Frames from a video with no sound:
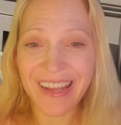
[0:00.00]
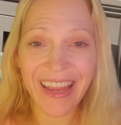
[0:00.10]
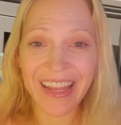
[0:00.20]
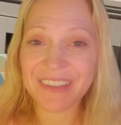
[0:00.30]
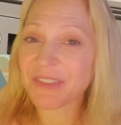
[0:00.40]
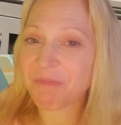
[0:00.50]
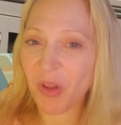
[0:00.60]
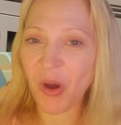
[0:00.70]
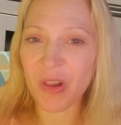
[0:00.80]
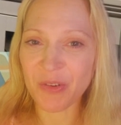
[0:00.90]
and
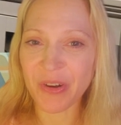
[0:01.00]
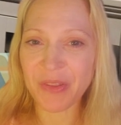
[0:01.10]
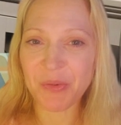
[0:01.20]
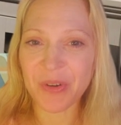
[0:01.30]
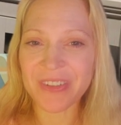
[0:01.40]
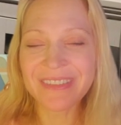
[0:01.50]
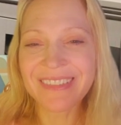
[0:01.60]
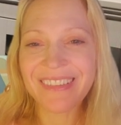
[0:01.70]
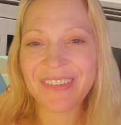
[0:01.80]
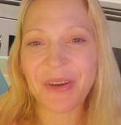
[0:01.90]
all around the world,
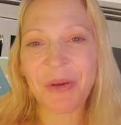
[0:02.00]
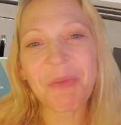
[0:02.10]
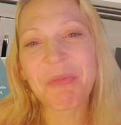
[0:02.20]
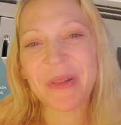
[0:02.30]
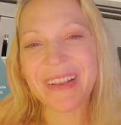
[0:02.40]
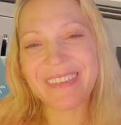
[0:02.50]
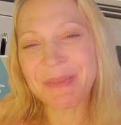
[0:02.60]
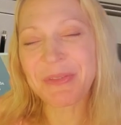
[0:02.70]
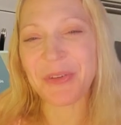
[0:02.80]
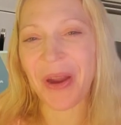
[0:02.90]
so please
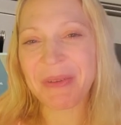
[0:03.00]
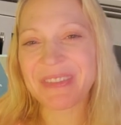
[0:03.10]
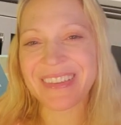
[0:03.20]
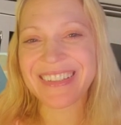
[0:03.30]
subscribe to the